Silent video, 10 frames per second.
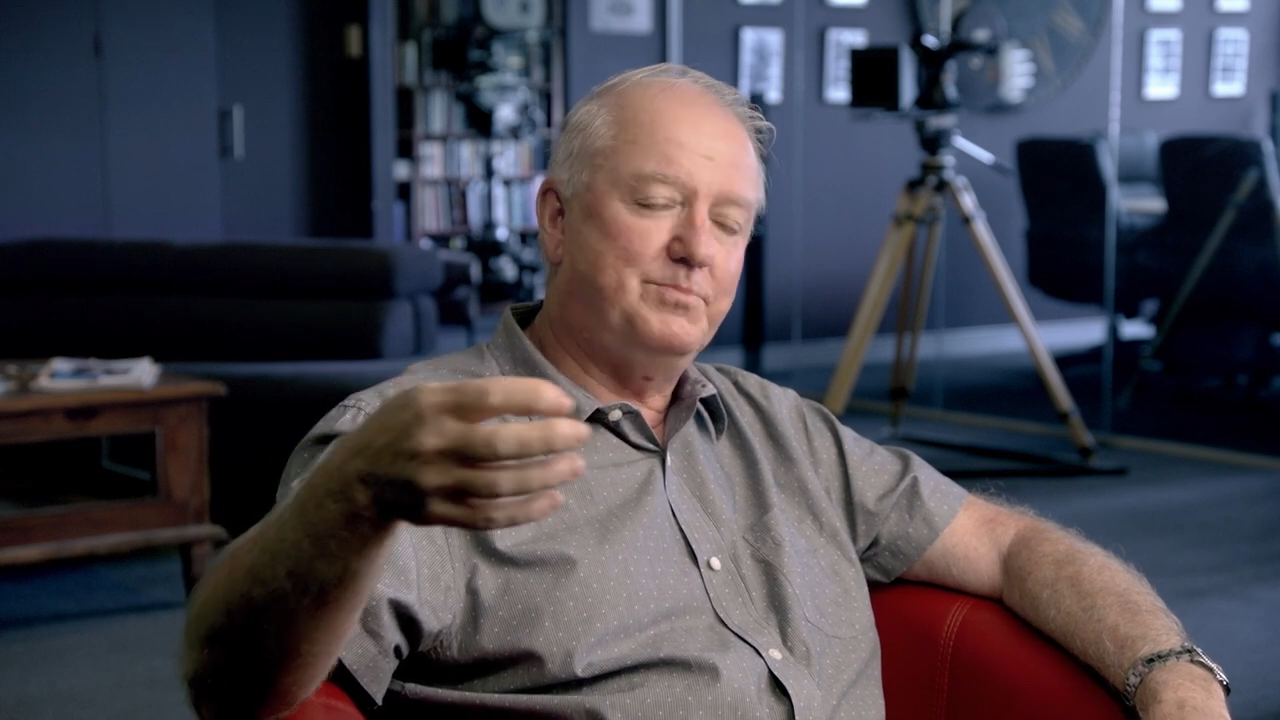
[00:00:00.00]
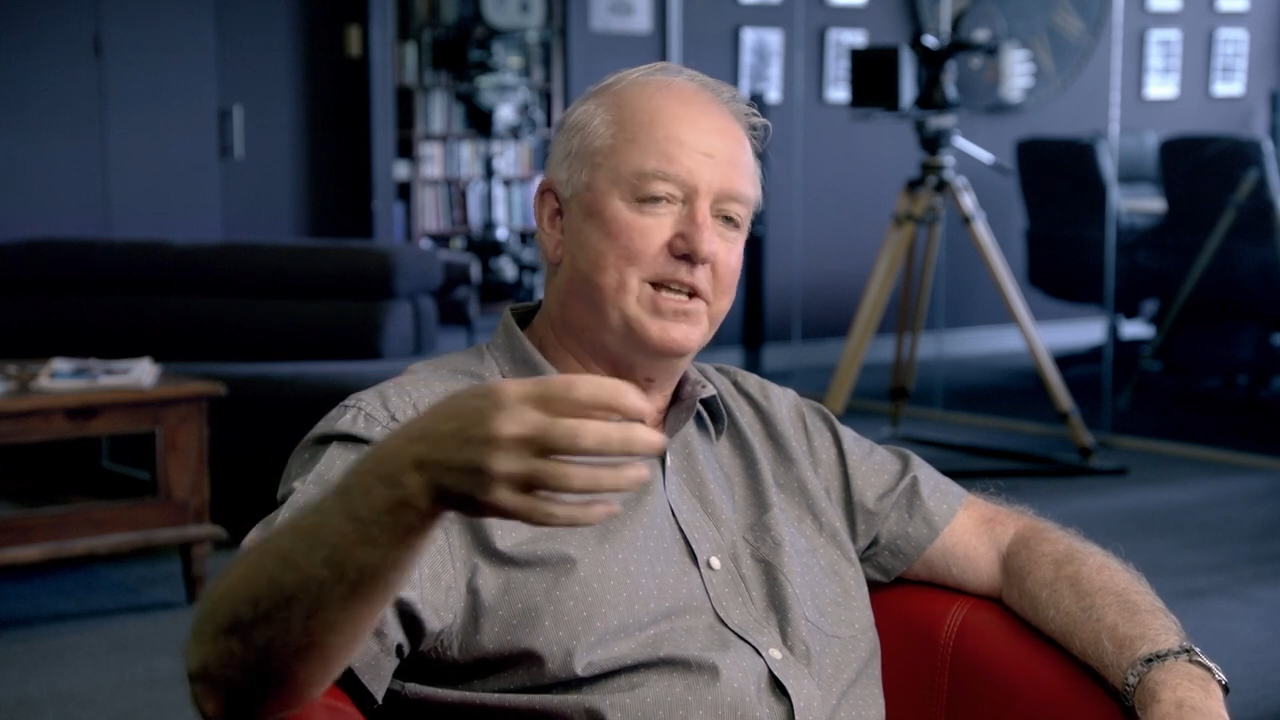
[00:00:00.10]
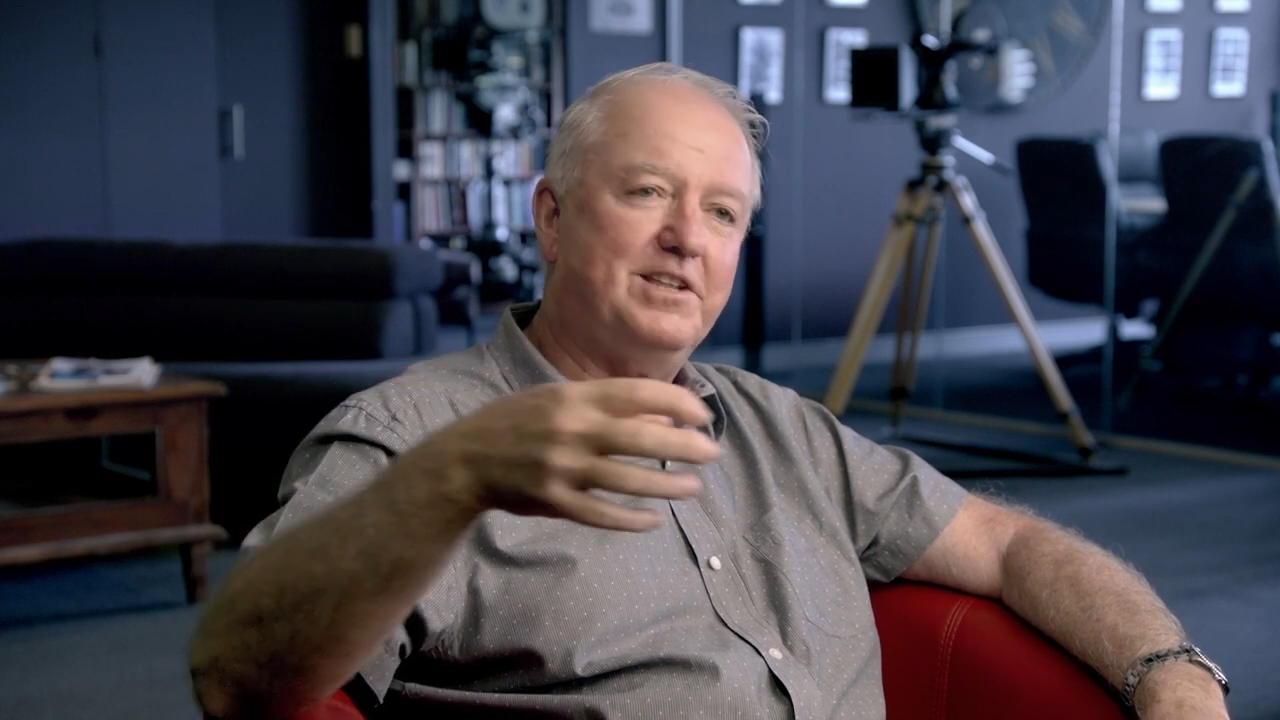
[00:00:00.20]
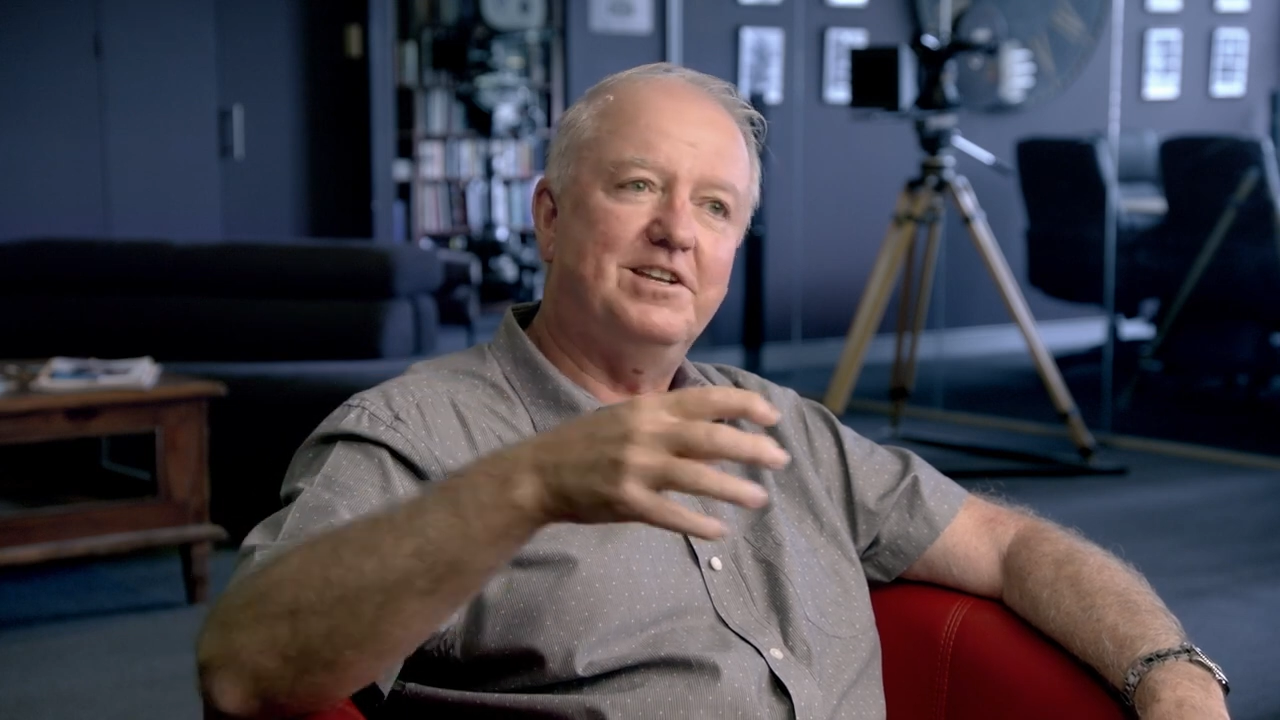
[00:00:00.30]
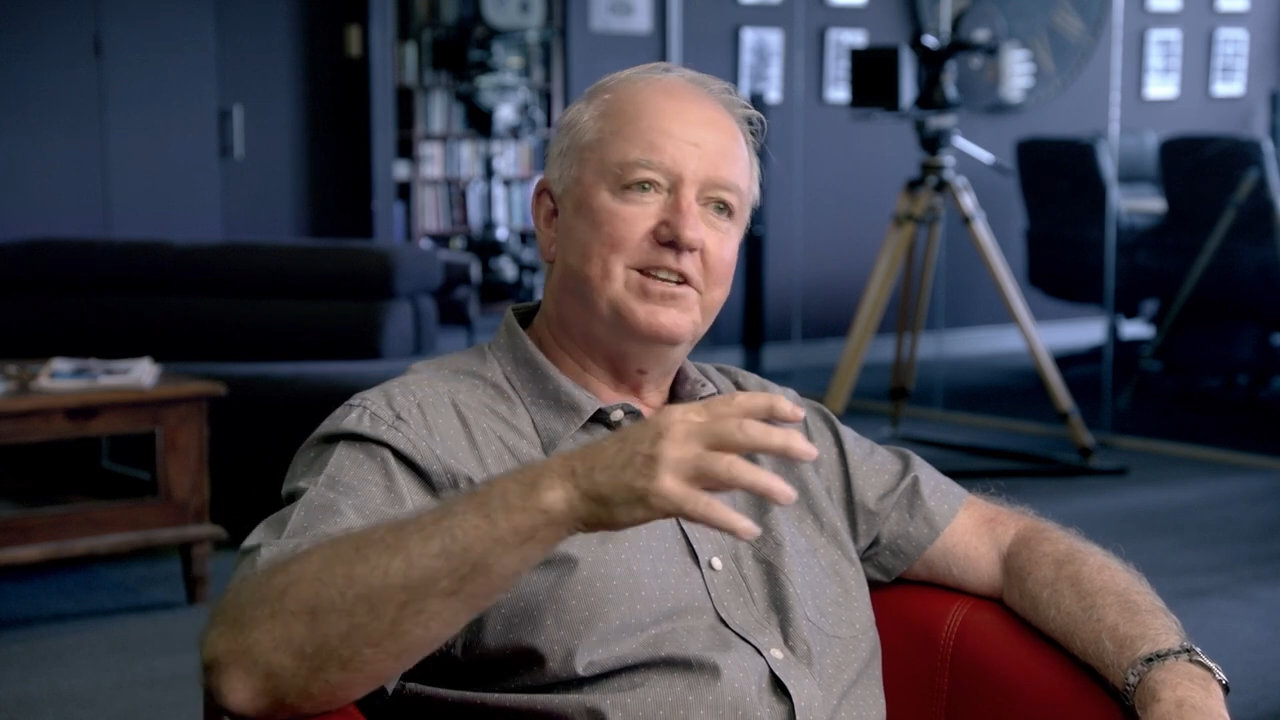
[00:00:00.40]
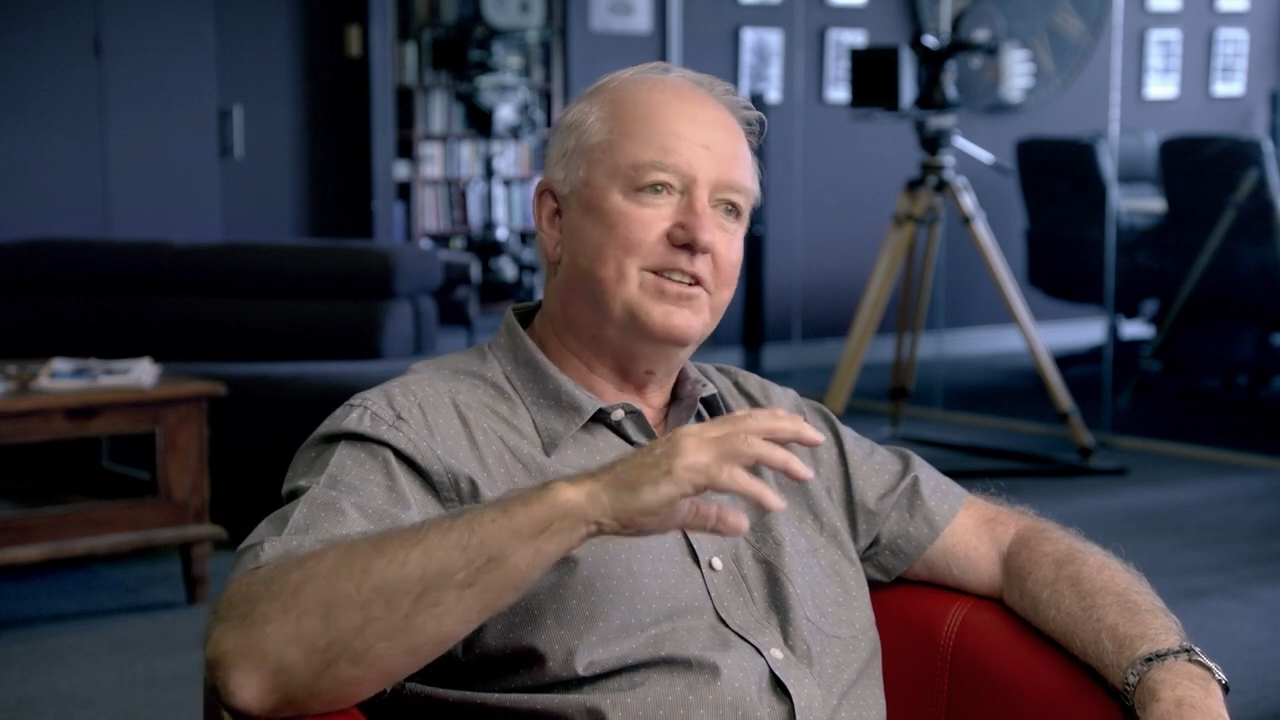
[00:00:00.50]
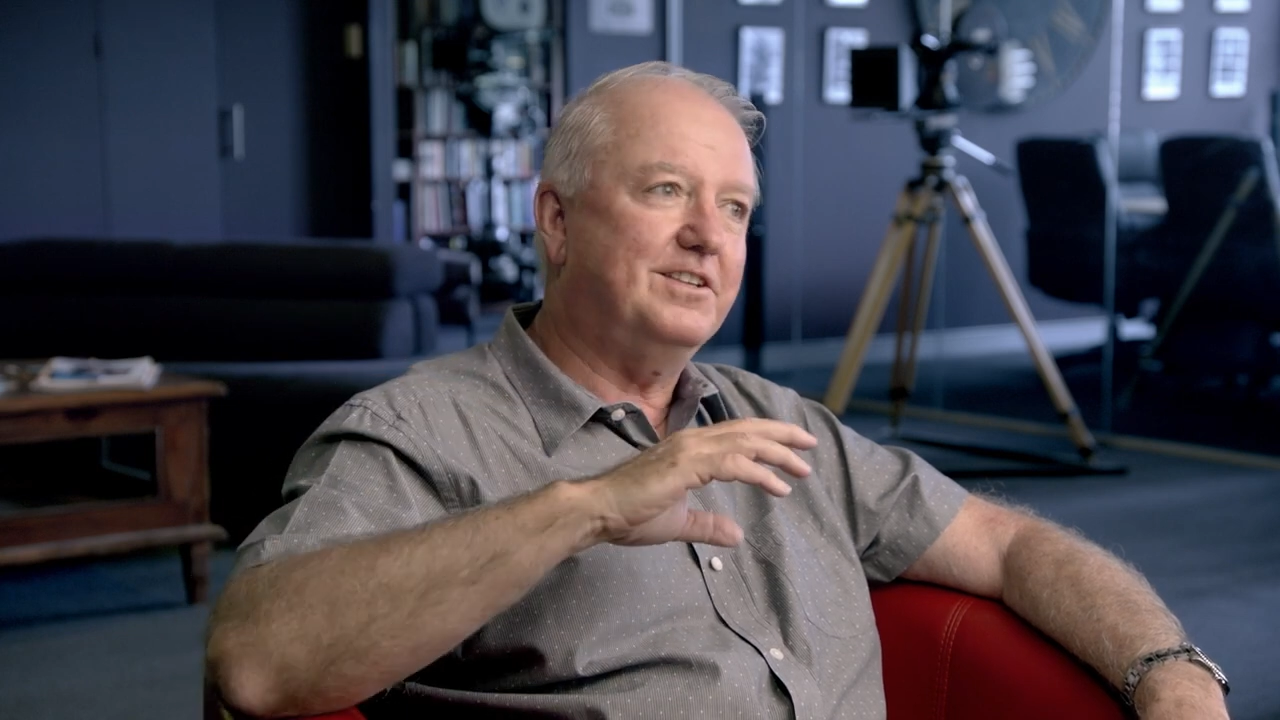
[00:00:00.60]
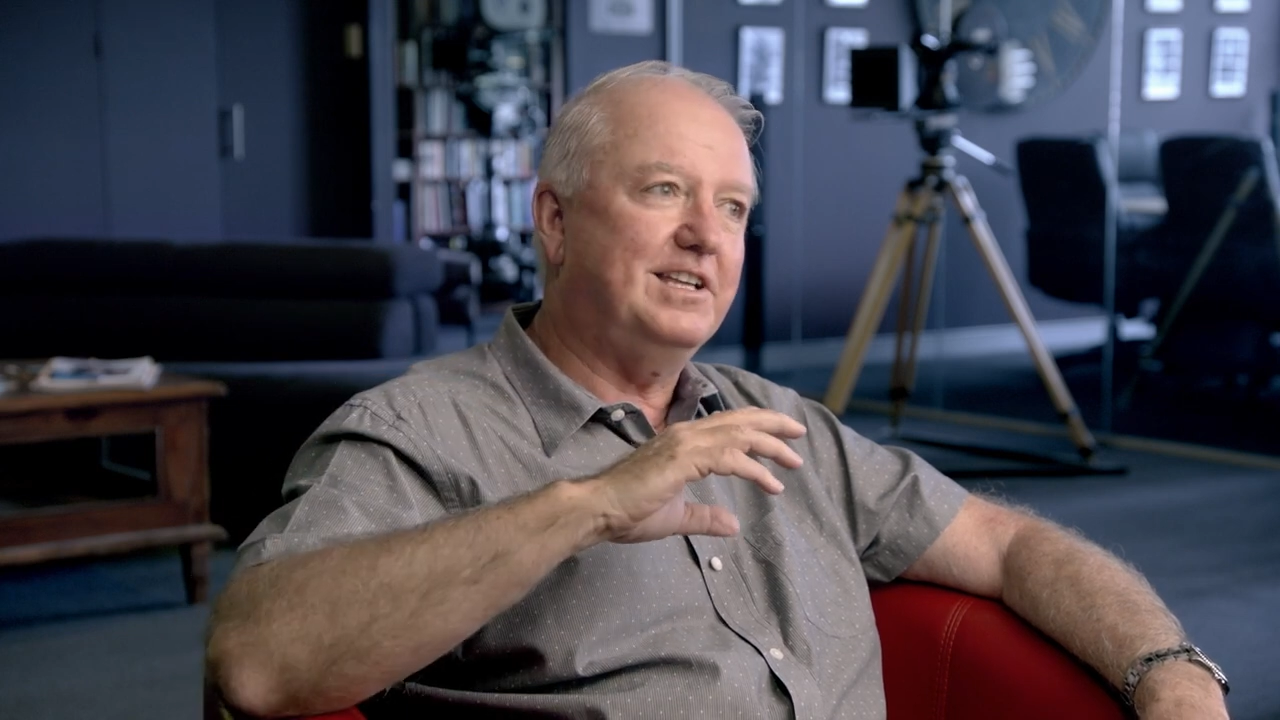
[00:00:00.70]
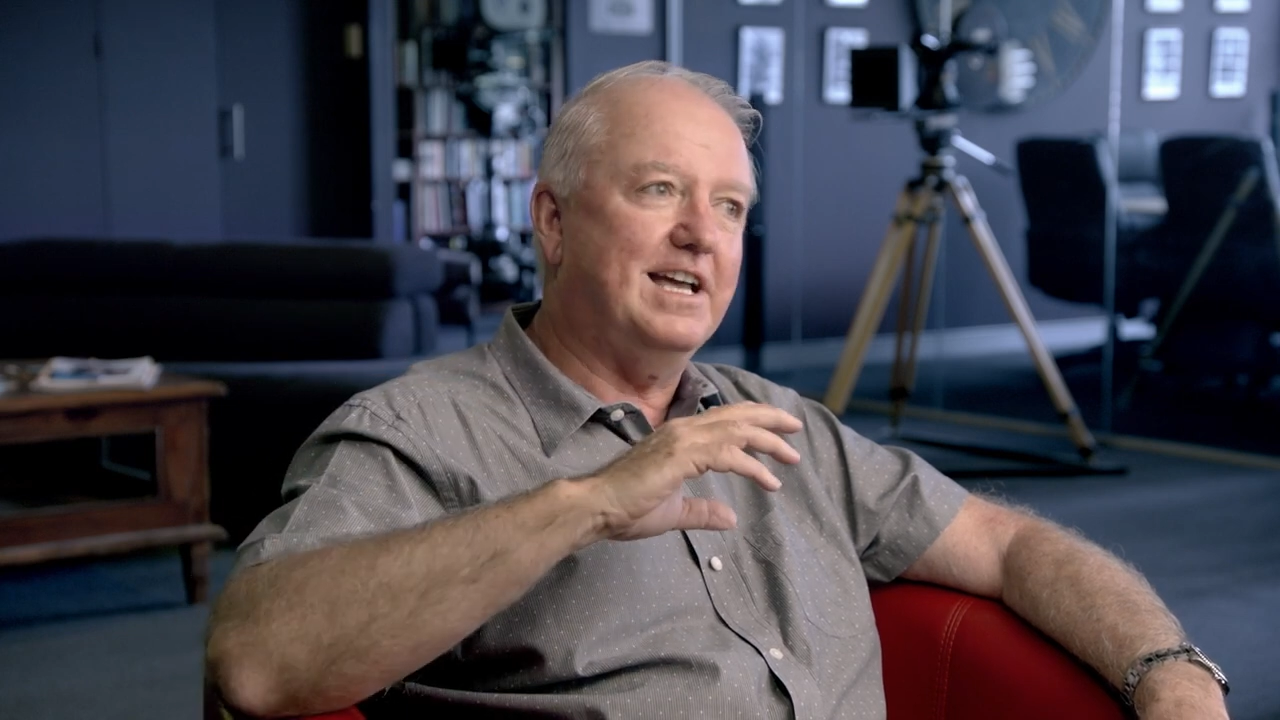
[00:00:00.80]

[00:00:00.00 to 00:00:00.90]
It's better than